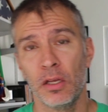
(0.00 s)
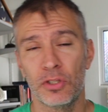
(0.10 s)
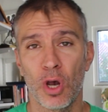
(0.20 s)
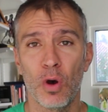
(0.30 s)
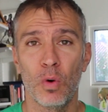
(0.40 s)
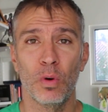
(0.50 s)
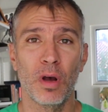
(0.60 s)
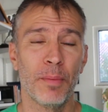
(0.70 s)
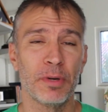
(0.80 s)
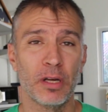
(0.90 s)

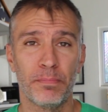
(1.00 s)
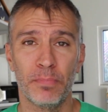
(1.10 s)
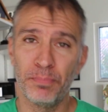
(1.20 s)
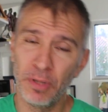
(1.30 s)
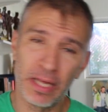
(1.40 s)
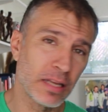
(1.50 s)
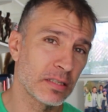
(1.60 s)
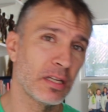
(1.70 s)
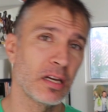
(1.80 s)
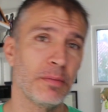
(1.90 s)
So I'm gonna link a
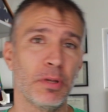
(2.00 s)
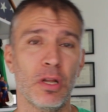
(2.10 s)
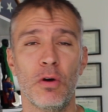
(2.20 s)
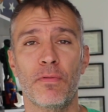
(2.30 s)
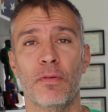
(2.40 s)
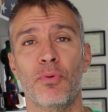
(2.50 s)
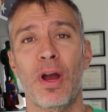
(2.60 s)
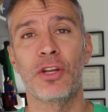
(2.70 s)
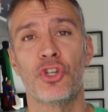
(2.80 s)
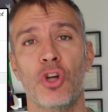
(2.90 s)
study below from
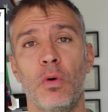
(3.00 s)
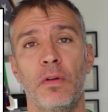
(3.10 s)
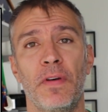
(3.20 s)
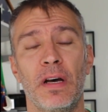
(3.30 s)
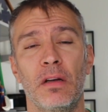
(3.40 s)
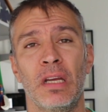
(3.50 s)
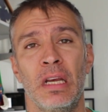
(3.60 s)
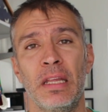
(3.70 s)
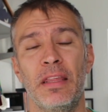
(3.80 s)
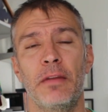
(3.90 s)
Brad
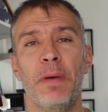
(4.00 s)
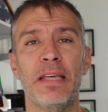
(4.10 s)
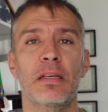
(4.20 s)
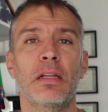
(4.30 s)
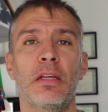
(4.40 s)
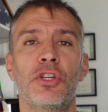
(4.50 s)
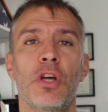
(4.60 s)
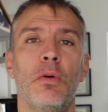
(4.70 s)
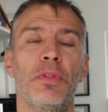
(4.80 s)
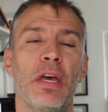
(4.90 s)
Schoenfeld that basically
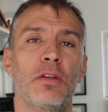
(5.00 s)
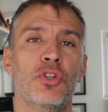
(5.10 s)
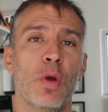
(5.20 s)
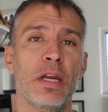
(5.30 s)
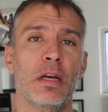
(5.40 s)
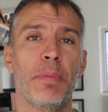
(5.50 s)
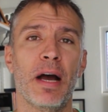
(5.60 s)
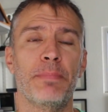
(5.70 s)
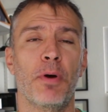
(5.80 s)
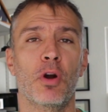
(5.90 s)
showed that training a
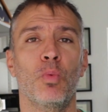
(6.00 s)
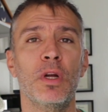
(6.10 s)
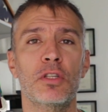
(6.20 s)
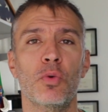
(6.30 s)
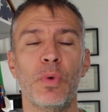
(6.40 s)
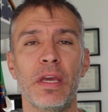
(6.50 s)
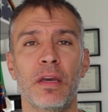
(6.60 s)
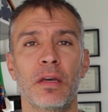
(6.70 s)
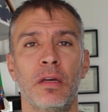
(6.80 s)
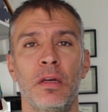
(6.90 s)
body part once a
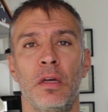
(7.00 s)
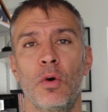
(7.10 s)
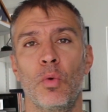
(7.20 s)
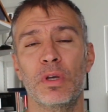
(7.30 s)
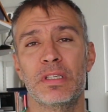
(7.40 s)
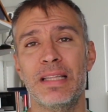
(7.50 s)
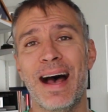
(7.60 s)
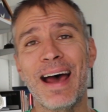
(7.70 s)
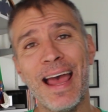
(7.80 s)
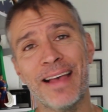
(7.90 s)
week was
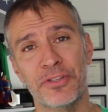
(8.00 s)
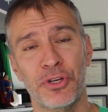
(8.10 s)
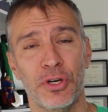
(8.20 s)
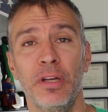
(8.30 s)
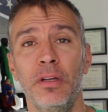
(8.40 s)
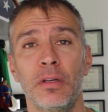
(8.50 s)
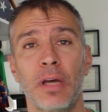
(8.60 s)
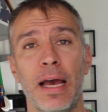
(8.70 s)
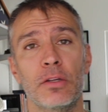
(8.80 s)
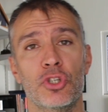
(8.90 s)
not as good
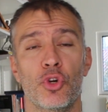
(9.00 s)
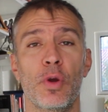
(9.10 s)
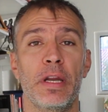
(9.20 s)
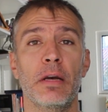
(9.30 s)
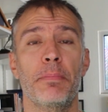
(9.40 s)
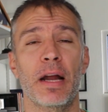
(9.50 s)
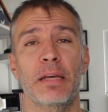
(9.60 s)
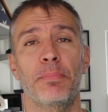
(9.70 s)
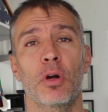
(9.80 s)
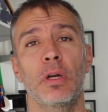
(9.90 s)
as training a
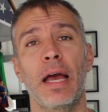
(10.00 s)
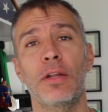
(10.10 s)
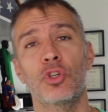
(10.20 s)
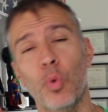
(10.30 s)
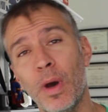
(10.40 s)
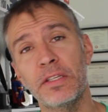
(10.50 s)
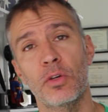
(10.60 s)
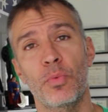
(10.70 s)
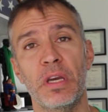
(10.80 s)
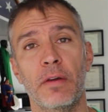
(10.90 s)
body part twice
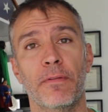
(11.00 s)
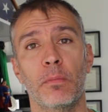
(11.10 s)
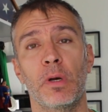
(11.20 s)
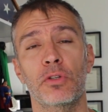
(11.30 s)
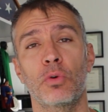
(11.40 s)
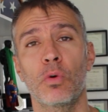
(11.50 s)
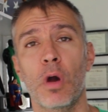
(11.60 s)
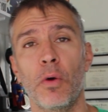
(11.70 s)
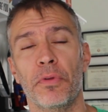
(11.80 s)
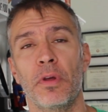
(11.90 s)
a week for muscle
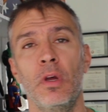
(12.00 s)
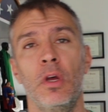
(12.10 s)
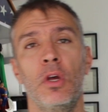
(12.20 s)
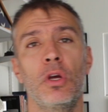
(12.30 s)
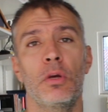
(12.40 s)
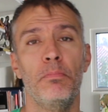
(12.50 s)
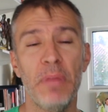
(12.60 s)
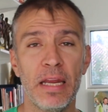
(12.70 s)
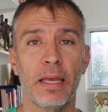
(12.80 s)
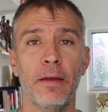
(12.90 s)
growth.
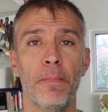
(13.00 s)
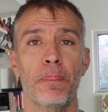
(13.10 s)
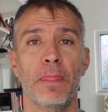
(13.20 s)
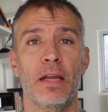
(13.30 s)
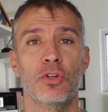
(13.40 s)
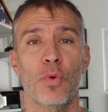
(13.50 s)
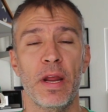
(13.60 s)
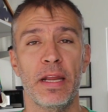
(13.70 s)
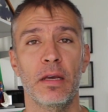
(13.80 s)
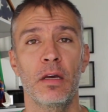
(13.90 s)
Meaning that
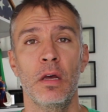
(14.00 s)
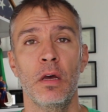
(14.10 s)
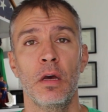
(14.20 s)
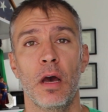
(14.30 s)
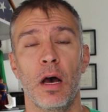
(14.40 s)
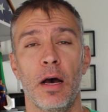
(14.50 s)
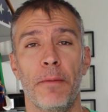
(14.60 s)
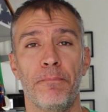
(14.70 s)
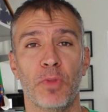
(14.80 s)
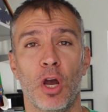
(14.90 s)
training
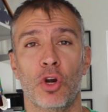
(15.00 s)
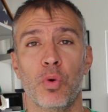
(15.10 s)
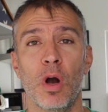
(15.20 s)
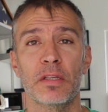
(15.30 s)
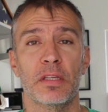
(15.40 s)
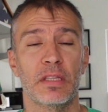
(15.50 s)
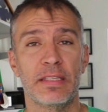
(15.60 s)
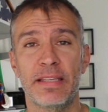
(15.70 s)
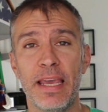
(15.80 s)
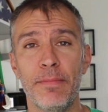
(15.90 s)
across the
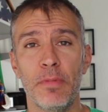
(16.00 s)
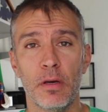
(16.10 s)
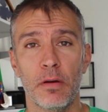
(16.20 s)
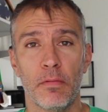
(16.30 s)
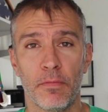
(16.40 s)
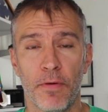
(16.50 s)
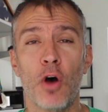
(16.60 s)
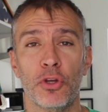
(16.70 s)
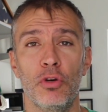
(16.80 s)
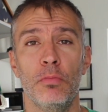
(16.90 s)
same
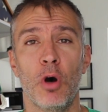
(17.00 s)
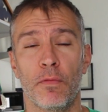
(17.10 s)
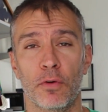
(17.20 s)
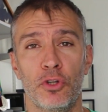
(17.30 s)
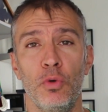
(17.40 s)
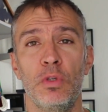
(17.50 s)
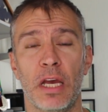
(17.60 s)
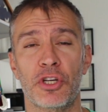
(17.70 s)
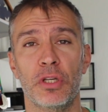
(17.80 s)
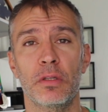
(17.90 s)
volume over two
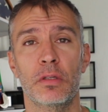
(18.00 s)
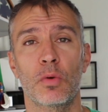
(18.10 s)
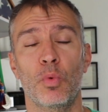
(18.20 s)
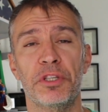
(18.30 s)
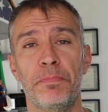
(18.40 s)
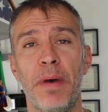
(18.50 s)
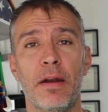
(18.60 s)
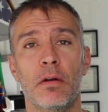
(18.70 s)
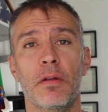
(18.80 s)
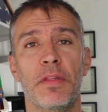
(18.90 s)
sessions was
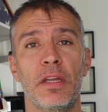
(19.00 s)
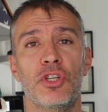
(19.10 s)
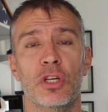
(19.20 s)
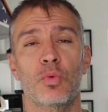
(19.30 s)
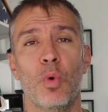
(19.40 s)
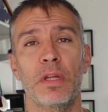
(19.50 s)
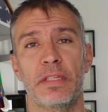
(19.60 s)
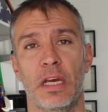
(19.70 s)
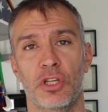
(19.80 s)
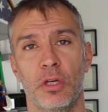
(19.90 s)
better than just one
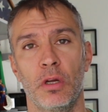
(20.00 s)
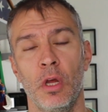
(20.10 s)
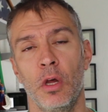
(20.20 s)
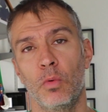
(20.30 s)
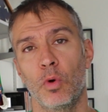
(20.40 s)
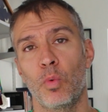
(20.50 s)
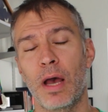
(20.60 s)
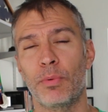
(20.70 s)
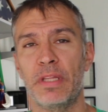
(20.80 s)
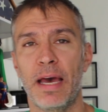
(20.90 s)
session. Well,
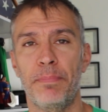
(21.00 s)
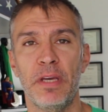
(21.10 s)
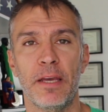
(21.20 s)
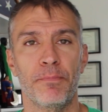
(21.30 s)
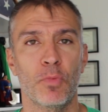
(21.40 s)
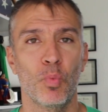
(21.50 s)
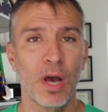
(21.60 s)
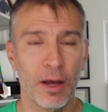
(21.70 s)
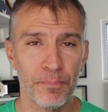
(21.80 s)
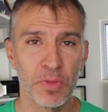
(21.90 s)
why would that be?
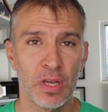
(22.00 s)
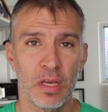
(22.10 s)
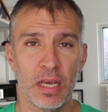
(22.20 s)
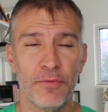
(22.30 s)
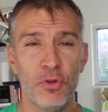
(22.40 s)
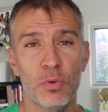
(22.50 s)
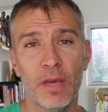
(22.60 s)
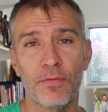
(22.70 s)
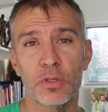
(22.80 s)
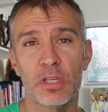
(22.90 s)
Well, if you
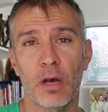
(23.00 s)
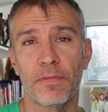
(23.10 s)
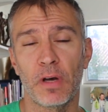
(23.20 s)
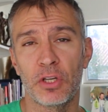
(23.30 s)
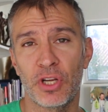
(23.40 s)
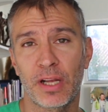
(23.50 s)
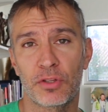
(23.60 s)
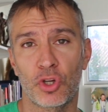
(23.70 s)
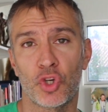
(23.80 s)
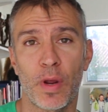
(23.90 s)
give yourself a
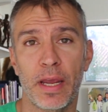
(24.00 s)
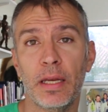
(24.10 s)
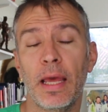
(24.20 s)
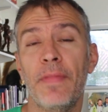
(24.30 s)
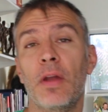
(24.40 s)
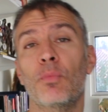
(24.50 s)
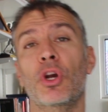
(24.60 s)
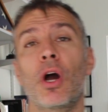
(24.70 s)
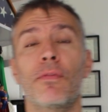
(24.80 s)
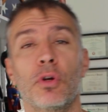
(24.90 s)
chance to train and then
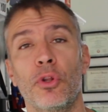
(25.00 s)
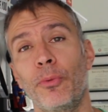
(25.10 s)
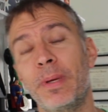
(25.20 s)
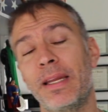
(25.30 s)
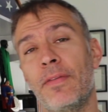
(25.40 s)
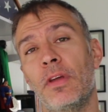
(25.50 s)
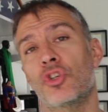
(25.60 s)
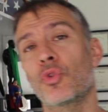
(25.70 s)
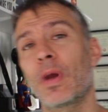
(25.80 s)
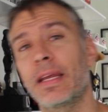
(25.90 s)
recover a little bit and
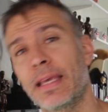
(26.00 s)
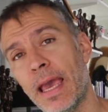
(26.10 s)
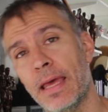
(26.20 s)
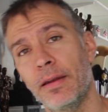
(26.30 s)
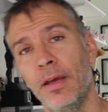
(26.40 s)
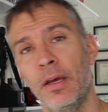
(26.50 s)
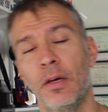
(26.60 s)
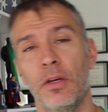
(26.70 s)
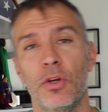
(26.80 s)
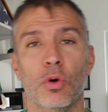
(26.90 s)
then train again,
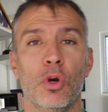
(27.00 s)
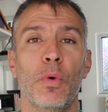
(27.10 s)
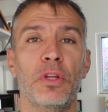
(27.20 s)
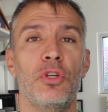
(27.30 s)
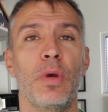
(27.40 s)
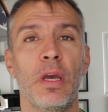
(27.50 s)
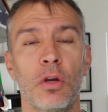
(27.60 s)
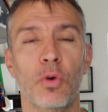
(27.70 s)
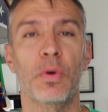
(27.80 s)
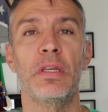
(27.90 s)
you're going to
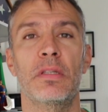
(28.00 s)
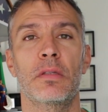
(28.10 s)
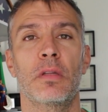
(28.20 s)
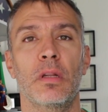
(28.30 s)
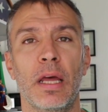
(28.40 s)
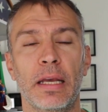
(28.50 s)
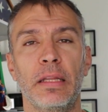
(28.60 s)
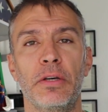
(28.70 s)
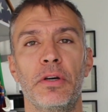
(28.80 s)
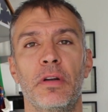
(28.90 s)
increase the
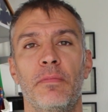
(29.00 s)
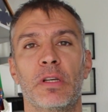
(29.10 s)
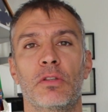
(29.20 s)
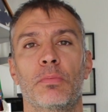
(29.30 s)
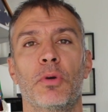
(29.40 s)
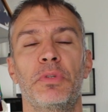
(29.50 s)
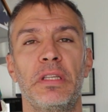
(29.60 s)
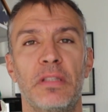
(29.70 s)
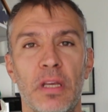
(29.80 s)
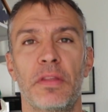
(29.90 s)
likelihood of muscle
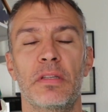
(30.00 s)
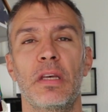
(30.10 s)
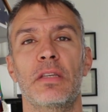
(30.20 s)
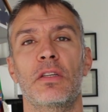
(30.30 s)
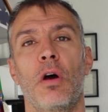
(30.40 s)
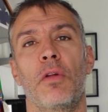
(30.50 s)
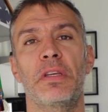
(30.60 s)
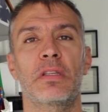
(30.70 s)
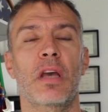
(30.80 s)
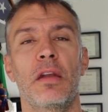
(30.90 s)
protein synthesis and all
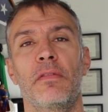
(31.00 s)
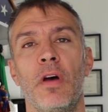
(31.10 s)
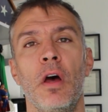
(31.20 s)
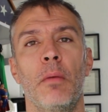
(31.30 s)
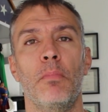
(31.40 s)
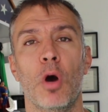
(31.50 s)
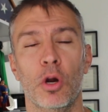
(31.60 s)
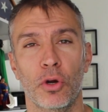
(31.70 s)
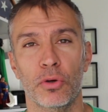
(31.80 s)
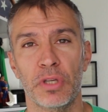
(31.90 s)
these kind of
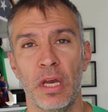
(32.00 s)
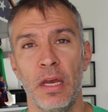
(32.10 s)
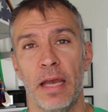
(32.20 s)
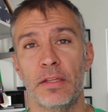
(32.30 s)
markers.